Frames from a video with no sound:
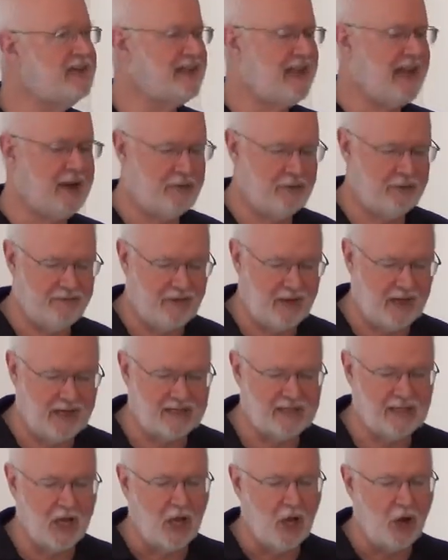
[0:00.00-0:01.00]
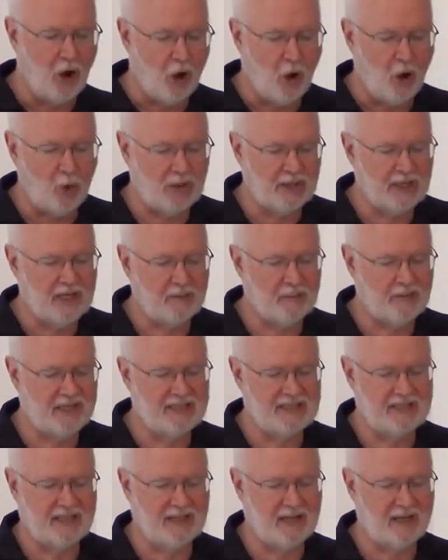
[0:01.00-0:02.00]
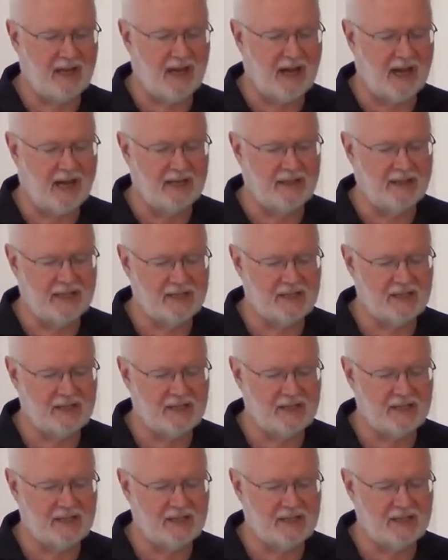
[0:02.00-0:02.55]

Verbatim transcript: sacrifice, holy and pleasing to God.